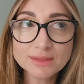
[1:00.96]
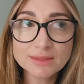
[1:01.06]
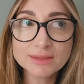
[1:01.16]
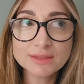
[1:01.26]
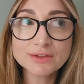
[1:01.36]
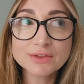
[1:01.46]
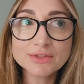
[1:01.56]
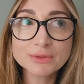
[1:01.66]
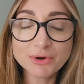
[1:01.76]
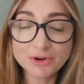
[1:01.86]

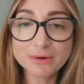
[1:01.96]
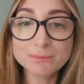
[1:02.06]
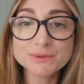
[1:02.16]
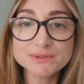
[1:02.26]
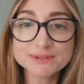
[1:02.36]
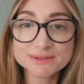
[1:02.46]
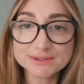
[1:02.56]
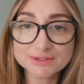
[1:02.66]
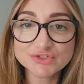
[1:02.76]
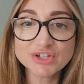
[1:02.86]
the, the programme
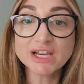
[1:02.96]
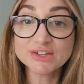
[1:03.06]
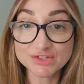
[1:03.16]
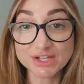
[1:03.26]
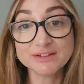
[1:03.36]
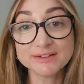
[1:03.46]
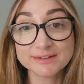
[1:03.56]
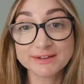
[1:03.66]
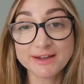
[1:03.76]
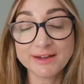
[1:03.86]
was challenging
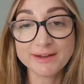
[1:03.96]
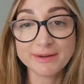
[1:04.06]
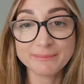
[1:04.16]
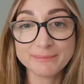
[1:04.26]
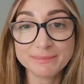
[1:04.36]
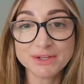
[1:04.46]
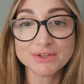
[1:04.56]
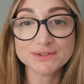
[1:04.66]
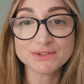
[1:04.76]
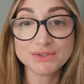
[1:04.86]
um,
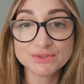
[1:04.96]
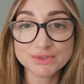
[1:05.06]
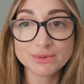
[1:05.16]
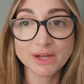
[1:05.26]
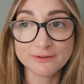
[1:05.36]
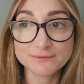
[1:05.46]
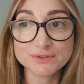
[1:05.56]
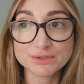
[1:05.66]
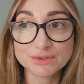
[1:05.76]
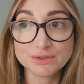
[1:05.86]
because you do have
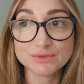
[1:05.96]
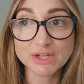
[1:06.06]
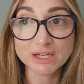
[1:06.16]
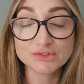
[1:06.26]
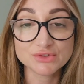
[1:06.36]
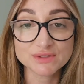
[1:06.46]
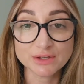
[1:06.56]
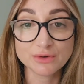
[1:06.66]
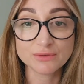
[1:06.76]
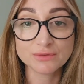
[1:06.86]
to challenge
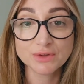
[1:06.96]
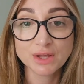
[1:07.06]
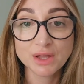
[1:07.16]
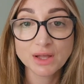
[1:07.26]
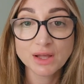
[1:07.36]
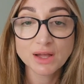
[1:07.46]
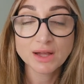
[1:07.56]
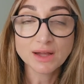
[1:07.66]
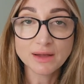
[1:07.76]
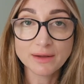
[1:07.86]
yourself,
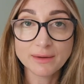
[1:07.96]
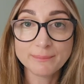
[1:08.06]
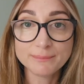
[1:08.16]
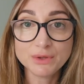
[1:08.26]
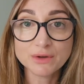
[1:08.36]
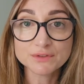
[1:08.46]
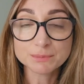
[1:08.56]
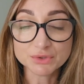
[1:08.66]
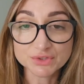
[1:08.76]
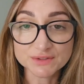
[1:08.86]
um, you have to
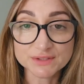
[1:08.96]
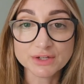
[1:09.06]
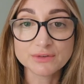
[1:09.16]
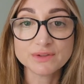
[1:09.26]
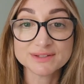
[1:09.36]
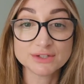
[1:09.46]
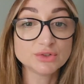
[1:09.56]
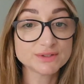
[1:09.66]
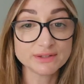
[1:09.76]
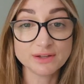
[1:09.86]
push yourself, there's a
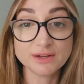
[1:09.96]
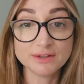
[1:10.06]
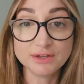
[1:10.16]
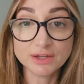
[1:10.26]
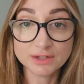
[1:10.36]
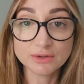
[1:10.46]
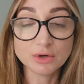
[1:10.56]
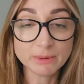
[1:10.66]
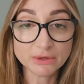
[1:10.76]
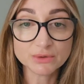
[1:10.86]
lot to learn, you learn a
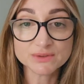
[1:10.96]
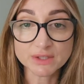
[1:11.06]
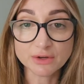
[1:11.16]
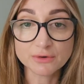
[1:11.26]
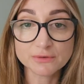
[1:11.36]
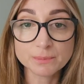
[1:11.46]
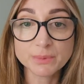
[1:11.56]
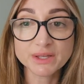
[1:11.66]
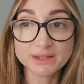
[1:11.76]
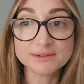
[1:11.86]
lot about yourself,
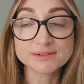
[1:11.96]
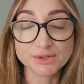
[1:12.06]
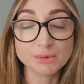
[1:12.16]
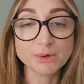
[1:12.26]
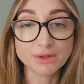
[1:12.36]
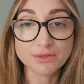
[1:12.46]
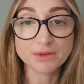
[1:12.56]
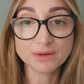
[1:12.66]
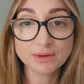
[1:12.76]
but it is so worth it.